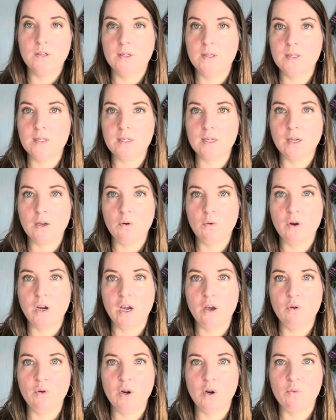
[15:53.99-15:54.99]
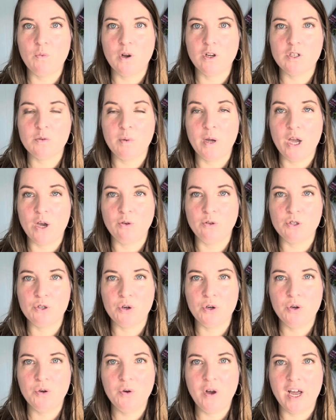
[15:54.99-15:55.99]
stick around and watch my
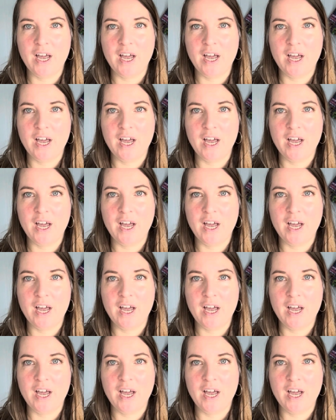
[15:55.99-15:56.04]
outro.